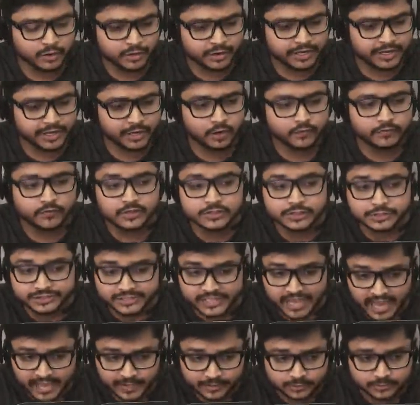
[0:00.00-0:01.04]
marketing of other
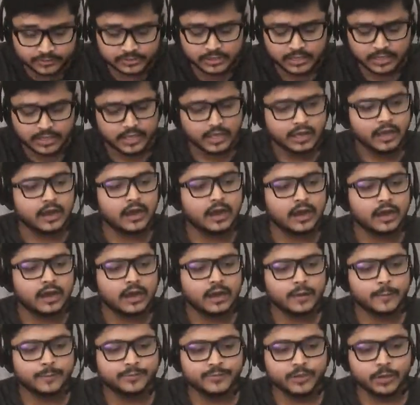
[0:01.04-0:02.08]
channels,
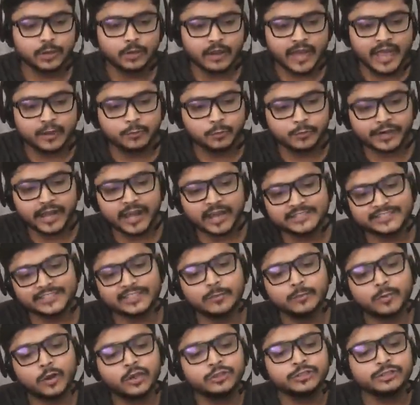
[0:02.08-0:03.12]
you know,
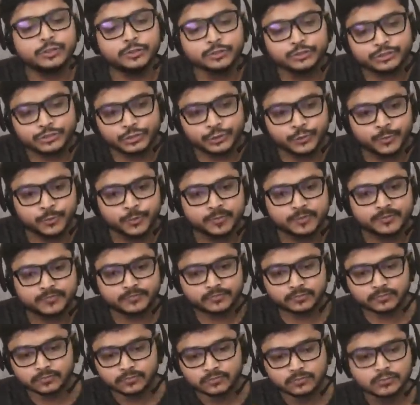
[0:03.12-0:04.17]
advertising them on YouTube,
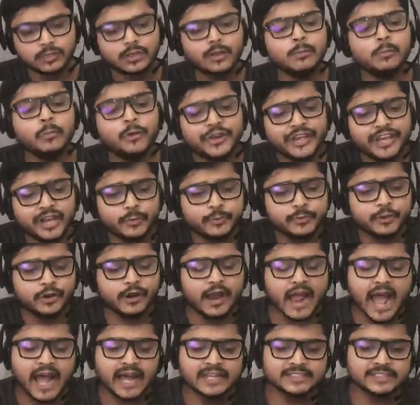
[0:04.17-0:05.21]
putting up
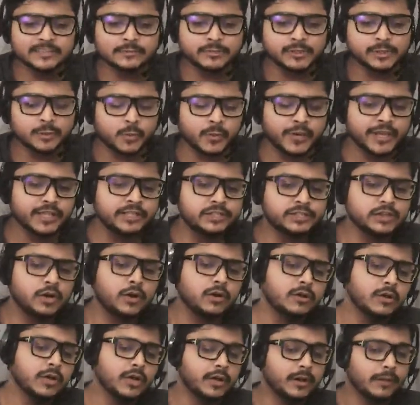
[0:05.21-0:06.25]
your ads in between.
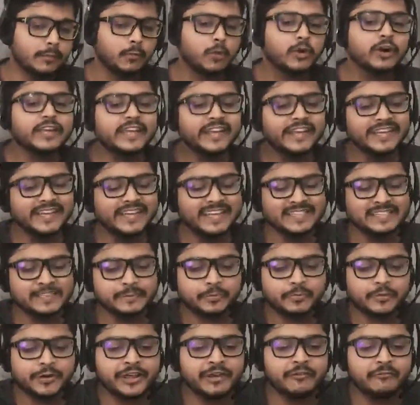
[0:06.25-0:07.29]
So marketing is
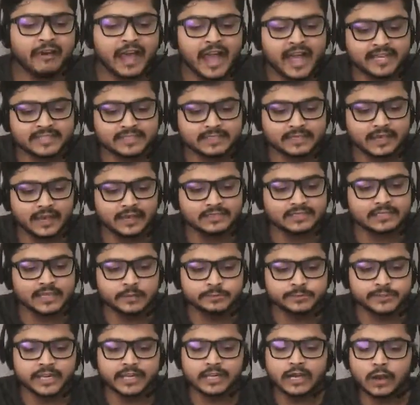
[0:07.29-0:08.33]
a pretty vast
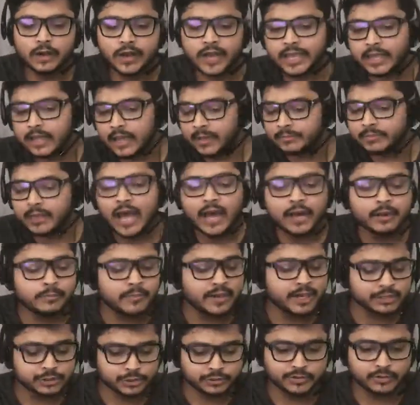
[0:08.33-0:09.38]
subject. Now, I'm not a
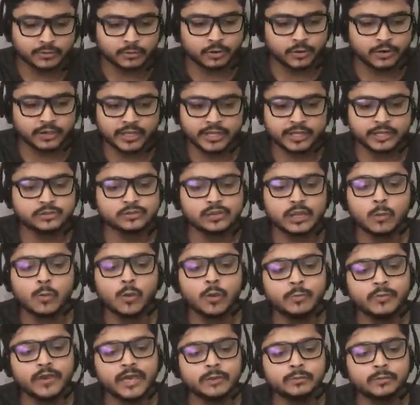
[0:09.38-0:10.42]
major in marketing, so I
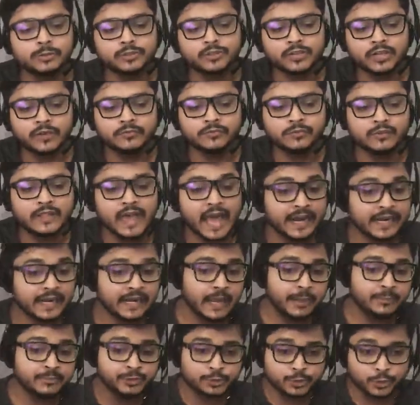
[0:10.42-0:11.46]
won't be able to give you that,
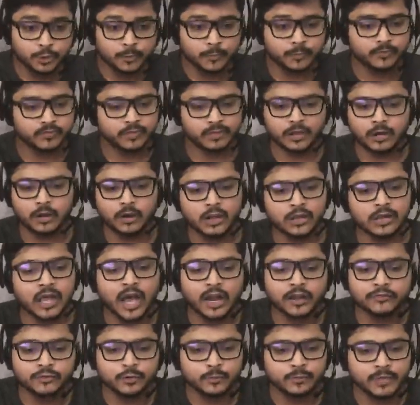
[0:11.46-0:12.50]
and I'm sure, you know, a
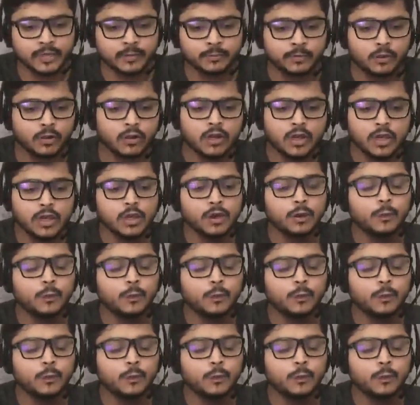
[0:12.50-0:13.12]
lot of you people